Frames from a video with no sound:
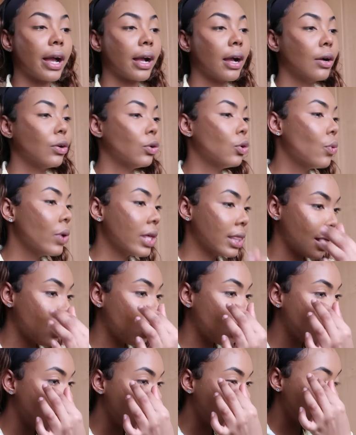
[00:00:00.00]
I can go
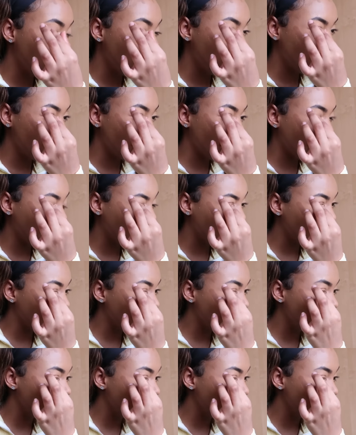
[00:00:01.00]
without, like,